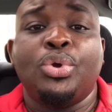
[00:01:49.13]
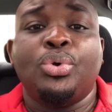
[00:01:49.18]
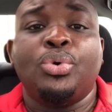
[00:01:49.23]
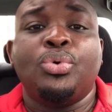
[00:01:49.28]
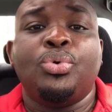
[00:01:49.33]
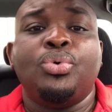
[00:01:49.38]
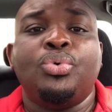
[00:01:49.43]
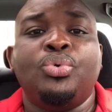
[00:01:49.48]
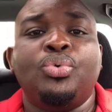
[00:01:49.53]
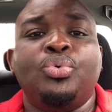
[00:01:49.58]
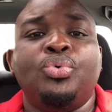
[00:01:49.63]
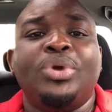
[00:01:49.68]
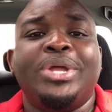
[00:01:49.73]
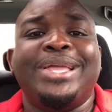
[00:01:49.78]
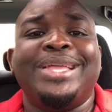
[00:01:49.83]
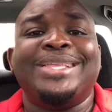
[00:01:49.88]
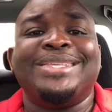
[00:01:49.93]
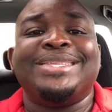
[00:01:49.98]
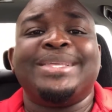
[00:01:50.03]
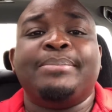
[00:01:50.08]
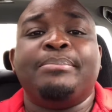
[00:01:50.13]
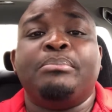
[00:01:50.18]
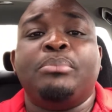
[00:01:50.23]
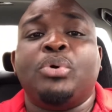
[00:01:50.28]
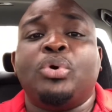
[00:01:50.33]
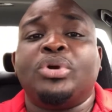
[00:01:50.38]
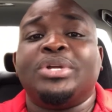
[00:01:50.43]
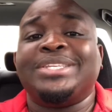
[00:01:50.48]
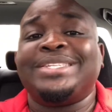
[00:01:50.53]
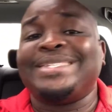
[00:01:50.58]
who is
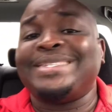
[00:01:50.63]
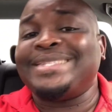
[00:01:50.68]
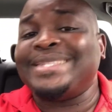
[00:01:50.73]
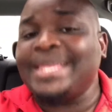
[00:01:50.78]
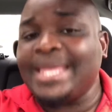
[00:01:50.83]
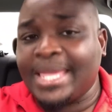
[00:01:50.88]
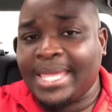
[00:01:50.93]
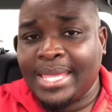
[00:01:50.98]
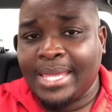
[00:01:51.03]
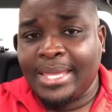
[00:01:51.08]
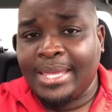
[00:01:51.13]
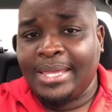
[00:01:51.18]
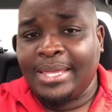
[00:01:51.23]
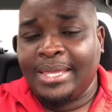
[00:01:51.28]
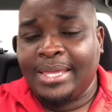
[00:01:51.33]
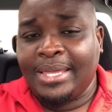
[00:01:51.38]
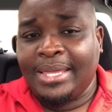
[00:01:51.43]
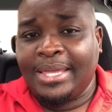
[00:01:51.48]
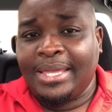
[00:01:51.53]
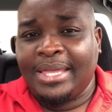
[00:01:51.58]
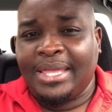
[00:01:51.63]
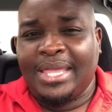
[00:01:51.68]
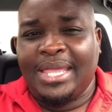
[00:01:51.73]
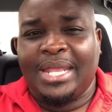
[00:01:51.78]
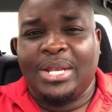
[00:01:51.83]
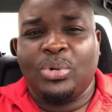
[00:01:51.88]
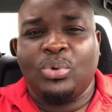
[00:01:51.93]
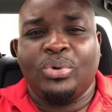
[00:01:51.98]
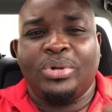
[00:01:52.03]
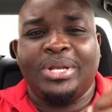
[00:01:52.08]
more sick
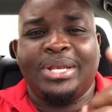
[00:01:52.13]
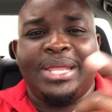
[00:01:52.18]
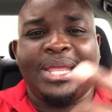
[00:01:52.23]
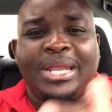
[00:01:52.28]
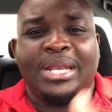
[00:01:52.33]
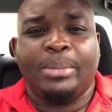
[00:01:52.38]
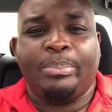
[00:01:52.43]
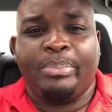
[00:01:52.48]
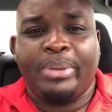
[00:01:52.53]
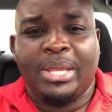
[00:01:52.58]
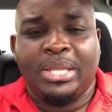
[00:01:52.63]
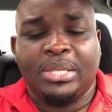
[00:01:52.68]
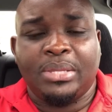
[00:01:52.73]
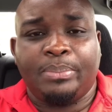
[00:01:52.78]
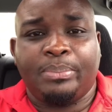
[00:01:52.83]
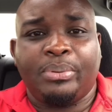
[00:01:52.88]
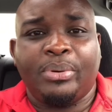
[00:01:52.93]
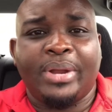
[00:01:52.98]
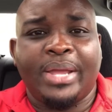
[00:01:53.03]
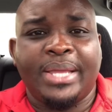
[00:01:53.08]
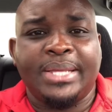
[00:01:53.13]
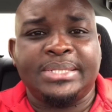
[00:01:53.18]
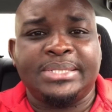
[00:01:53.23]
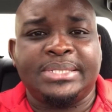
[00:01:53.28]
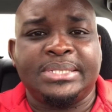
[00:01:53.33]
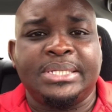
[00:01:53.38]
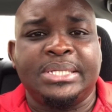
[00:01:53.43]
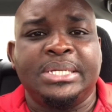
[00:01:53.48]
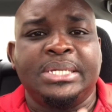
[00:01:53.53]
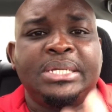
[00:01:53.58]
and who could end up paying the
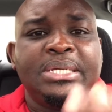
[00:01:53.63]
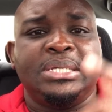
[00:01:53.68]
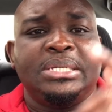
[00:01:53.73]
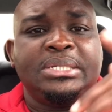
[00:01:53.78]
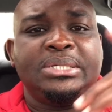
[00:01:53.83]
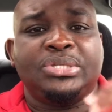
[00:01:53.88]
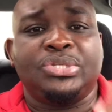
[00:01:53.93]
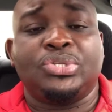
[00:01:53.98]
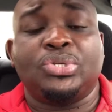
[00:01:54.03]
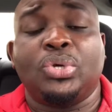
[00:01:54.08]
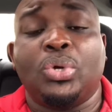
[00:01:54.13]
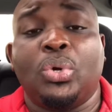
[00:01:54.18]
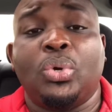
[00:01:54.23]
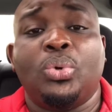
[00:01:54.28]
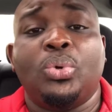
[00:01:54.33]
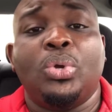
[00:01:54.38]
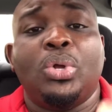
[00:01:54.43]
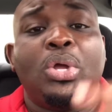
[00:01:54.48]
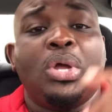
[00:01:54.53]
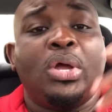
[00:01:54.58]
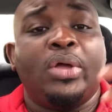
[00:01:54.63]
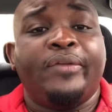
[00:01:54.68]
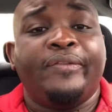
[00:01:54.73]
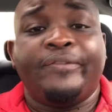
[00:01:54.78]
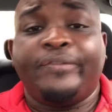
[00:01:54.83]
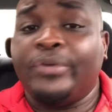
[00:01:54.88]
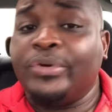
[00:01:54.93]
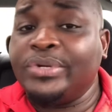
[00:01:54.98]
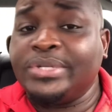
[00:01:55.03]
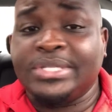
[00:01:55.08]
price. So
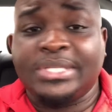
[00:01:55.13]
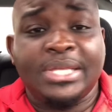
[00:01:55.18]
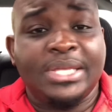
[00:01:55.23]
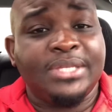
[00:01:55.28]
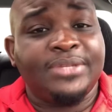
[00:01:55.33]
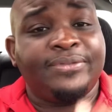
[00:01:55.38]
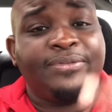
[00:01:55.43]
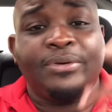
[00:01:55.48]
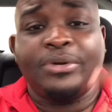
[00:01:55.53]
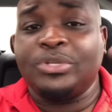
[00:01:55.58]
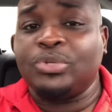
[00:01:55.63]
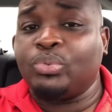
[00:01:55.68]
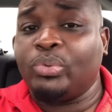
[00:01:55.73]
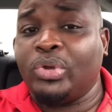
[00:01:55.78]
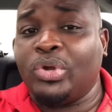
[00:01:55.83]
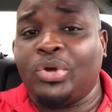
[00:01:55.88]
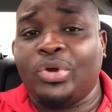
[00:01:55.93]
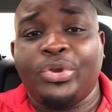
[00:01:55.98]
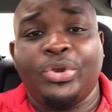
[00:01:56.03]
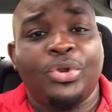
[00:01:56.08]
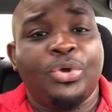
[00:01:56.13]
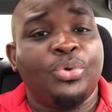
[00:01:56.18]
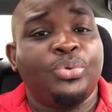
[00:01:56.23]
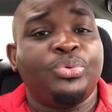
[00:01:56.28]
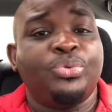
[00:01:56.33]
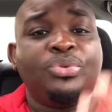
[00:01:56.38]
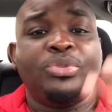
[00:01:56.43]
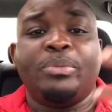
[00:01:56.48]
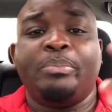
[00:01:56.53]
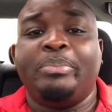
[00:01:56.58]
first things first, we all know,
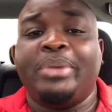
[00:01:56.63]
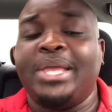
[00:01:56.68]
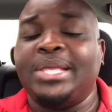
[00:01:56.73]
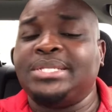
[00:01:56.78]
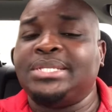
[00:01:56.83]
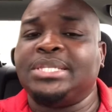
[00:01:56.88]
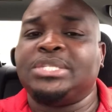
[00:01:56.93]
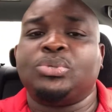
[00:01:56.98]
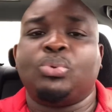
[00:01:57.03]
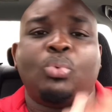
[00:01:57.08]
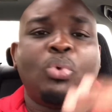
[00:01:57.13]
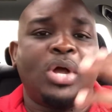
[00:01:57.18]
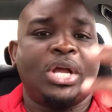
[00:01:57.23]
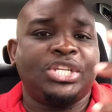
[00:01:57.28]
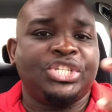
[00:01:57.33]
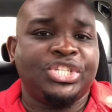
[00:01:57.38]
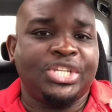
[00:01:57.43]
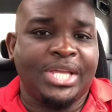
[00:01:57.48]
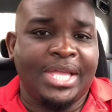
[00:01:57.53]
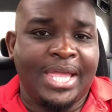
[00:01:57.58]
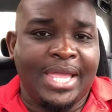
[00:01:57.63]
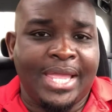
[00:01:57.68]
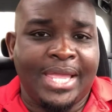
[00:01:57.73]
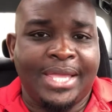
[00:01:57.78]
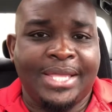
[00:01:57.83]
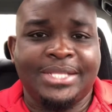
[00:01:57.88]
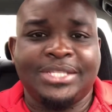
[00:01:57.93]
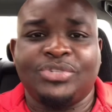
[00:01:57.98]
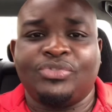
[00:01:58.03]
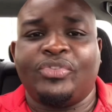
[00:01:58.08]
do the basics, wash your
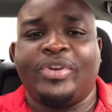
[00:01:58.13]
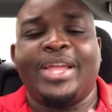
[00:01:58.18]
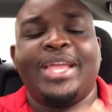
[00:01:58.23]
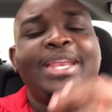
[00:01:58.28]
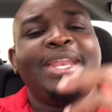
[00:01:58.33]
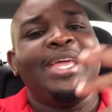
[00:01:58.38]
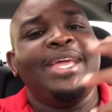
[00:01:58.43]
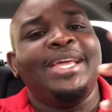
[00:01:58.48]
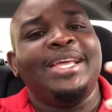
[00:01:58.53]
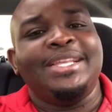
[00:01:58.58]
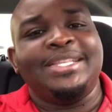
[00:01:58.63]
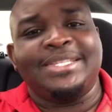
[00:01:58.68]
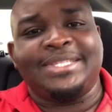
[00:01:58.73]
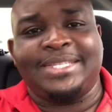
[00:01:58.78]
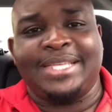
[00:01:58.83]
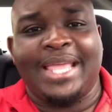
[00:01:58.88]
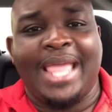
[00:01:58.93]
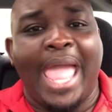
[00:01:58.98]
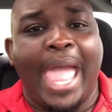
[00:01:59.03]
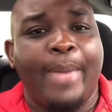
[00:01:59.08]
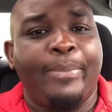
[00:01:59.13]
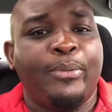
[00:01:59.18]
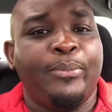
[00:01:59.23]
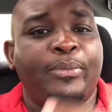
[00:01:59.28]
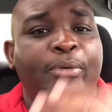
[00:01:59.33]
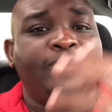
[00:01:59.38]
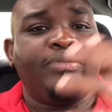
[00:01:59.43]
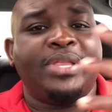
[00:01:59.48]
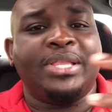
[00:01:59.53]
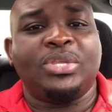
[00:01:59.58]
hands, right? Sing happy
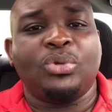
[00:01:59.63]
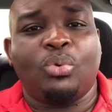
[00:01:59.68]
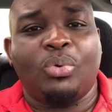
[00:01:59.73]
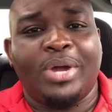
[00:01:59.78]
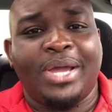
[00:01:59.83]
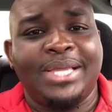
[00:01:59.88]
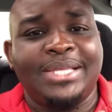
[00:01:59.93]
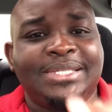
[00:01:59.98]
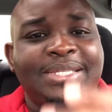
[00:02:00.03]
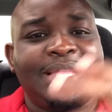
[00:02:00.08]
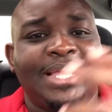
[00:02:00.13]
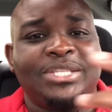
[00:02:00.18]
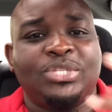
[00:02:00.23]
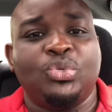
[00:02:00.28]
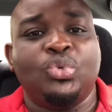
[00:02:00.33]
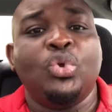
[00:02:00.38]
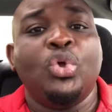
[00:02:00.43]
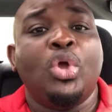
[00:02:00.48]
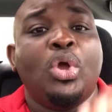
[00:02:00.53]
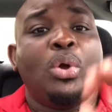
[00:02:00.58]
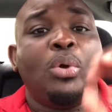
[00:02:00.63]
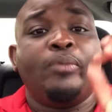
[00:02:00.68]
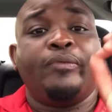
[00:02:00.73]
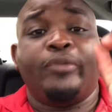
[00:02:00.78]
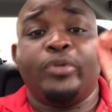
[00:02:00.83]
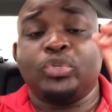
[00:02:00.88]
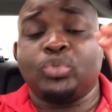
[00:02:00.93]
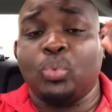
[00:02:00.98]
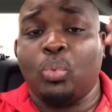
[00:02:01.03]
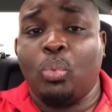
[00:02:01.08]
birthday twice as you
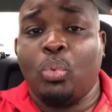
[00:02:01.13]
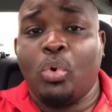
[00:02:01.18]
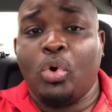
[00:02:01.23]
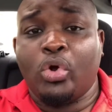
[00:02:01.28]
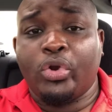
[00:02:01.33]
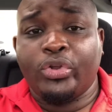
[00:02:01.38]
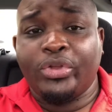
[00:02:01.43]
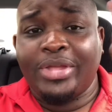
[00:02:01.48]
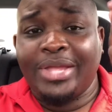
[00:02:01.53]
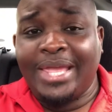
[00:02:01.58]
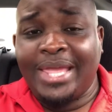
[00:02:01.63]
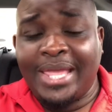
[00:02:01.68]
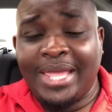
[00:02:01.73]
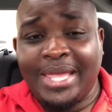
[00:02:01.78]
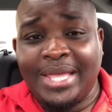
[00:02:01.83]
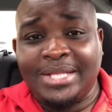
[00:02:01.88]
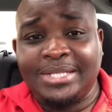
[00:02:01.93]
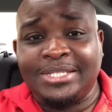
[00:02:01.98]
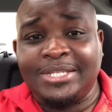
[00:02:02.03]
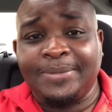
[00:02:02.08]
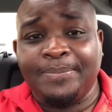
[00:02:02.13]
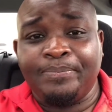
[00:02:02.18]
first water your hands,